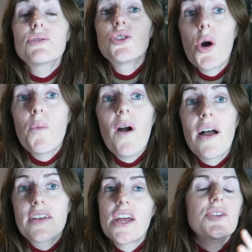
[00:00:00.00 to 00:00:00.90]
top
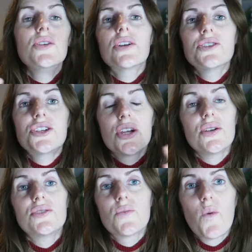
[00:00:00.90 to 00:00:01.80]
work, and you can
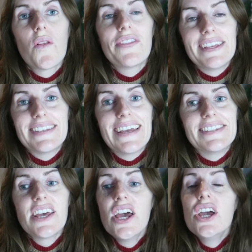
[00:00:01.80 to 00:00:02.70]
choose what this is.